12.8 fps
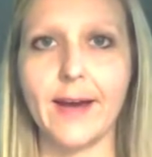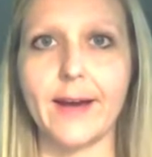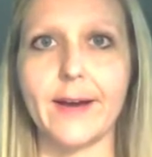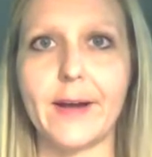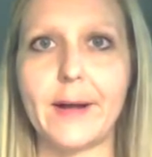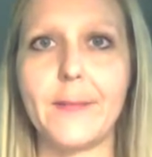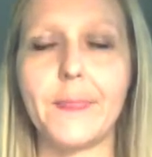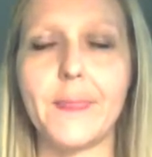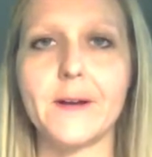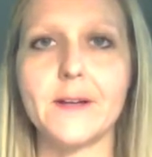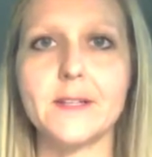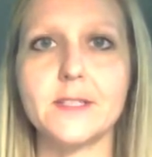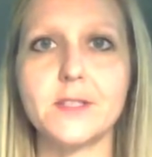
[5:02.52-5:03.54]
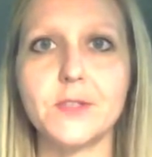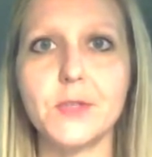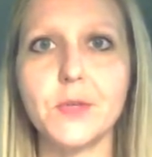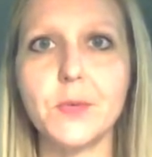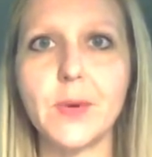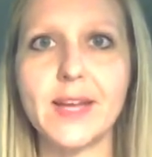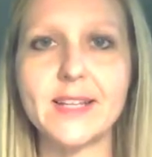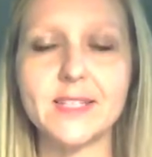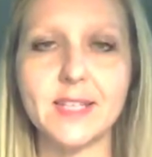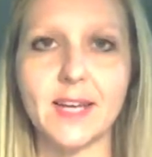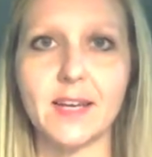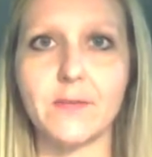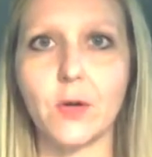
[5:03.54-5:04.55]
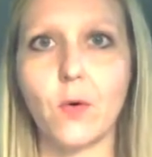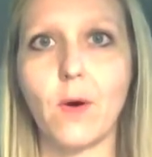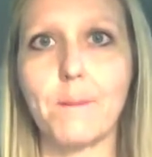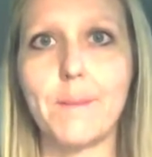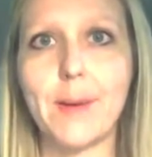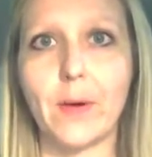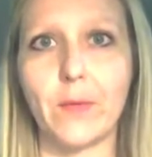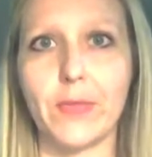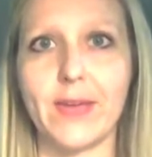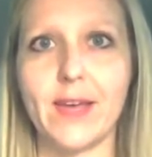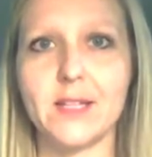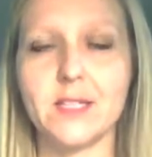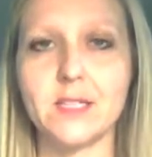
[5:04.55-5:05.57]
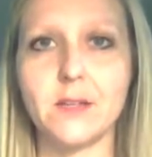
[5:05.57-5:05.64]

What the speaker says: And there is two ways to kind of go about this.